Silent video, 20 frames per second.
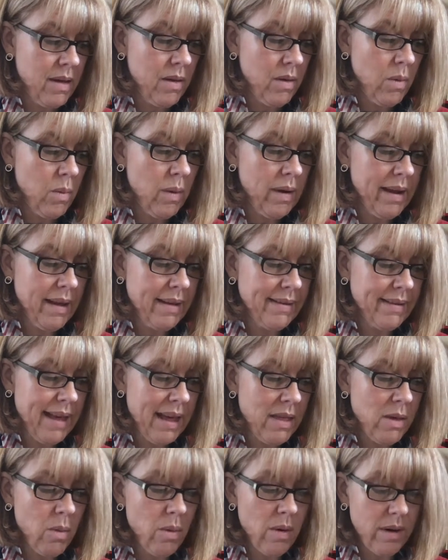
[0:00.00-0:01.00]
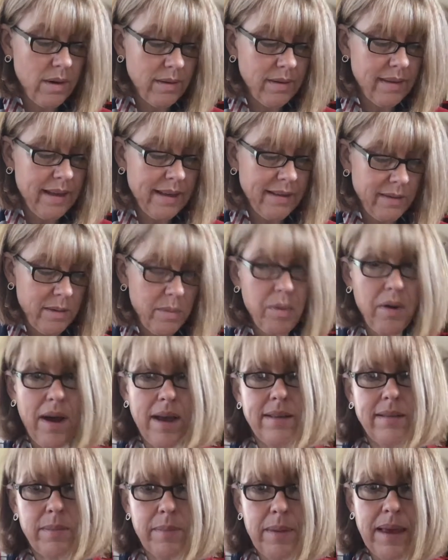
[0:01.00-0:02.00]
When I say the words, they
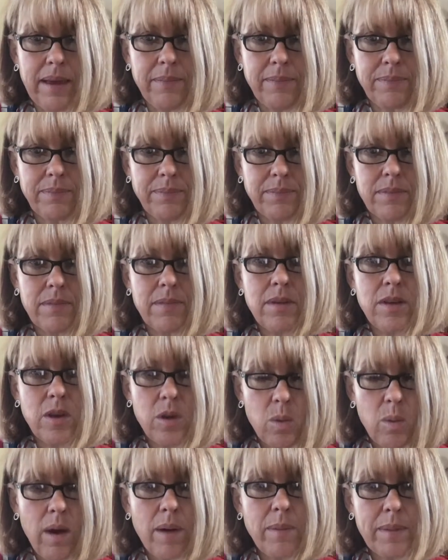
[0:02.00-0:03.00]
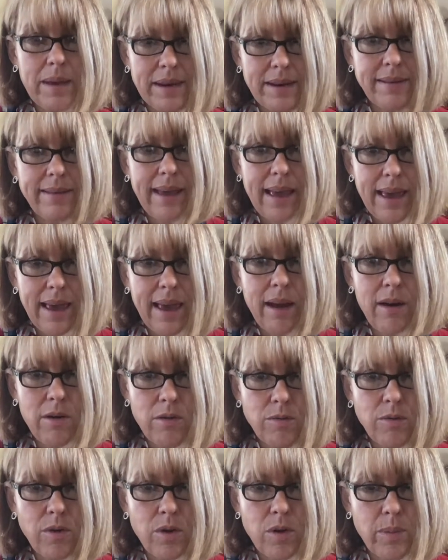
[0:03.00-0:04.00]
surprise me. You want me to take care
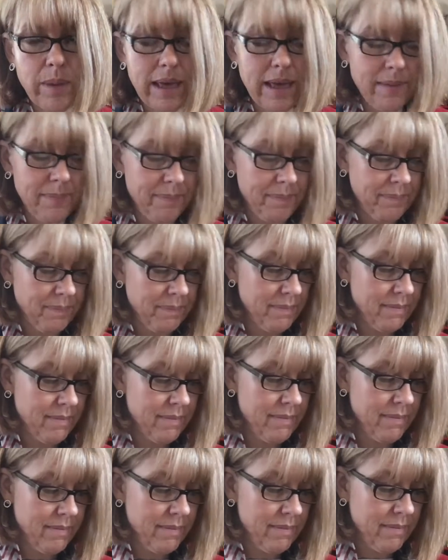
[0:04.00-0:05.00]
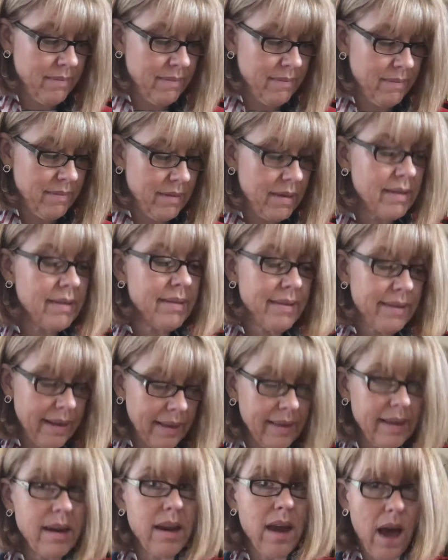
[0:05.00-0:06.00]
of Ruby.
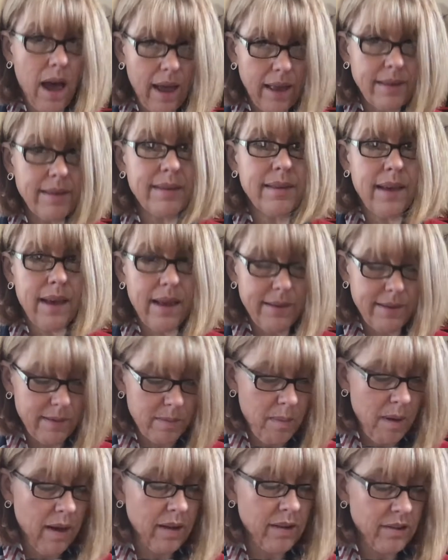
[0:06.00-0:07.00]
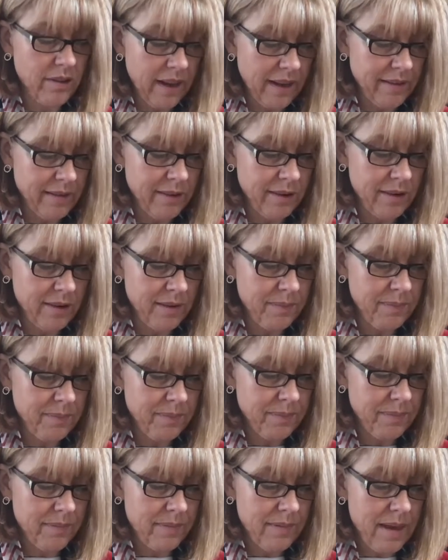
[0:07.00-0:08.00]
Stella nods, a small gesture
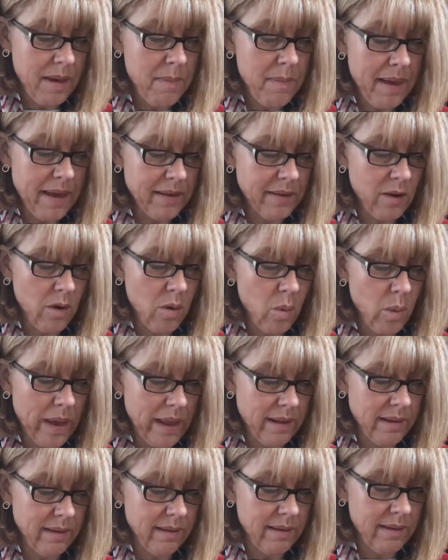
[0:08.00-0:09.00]
that makes her wince.